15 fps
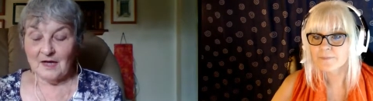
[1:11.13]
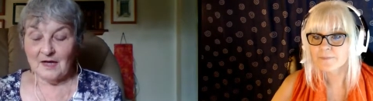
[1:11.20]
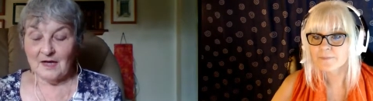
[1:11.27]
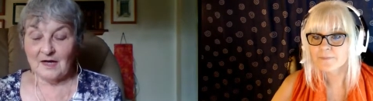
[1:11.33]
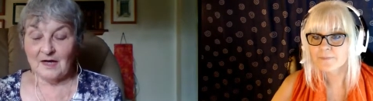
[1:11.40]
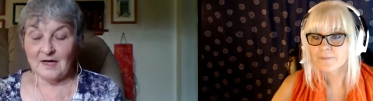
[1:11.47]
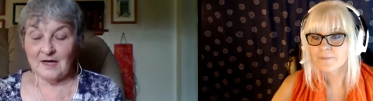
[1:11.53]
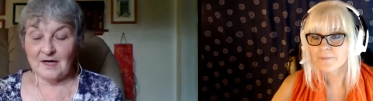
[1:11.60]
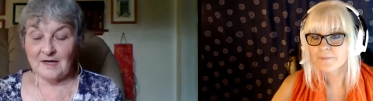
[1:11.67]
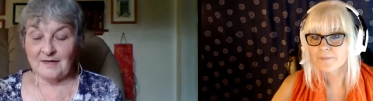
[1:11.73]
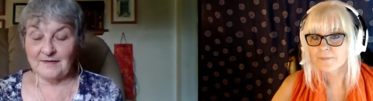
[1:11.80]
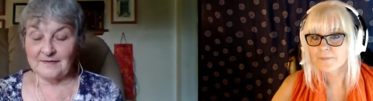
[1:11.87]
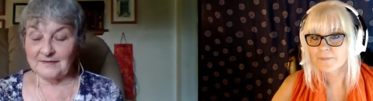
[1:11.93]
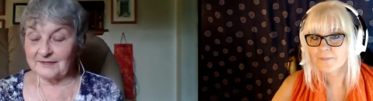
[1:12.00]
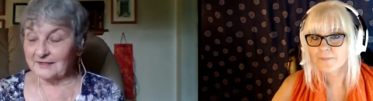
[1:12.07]

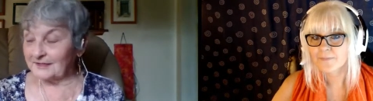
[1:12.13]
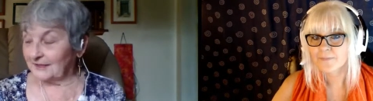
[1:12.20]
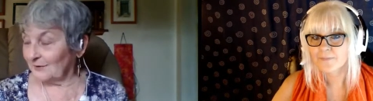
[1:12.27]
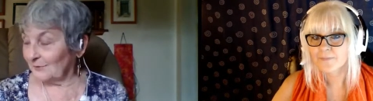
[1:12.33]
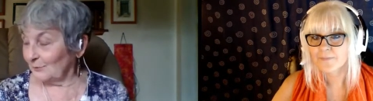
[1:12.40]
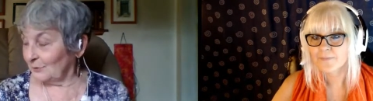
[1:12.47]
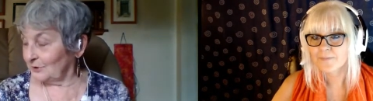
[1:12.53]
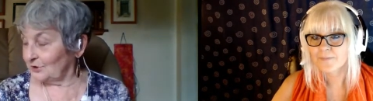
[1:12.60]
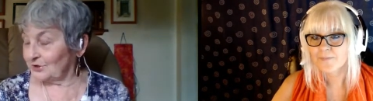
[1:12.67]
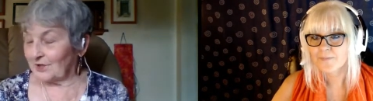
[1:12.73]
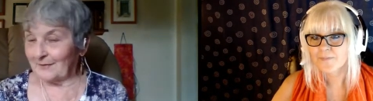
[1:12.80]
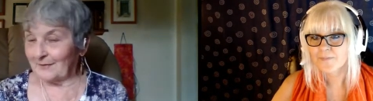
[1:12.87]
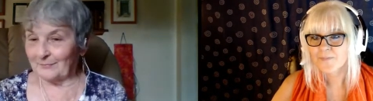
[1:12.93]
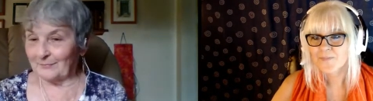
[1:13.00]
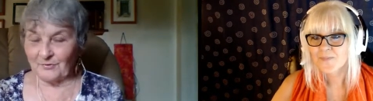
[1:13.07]
Speaker 1: Uh, this little wood
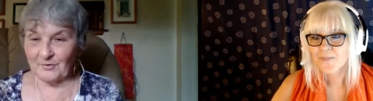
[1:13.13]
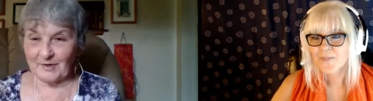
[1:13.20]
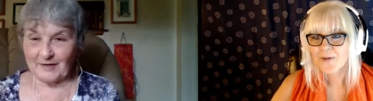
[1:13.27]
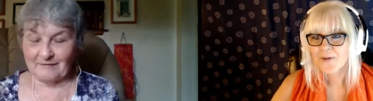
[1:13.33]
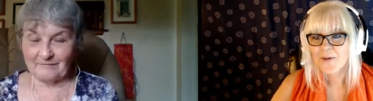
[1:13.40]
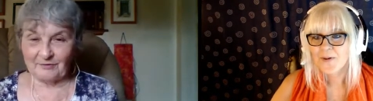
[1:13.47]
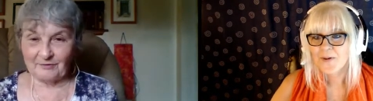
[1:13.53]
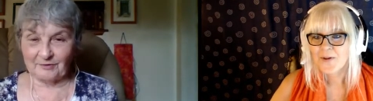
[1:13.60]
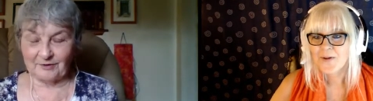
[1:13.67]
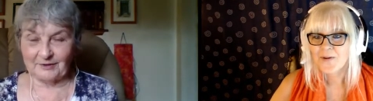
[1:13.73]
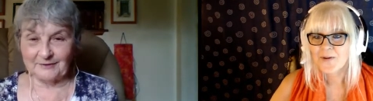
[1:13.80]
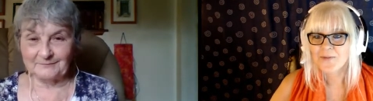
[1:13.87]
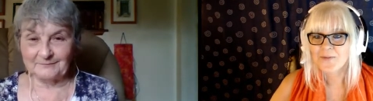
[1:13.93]
chopper you have here.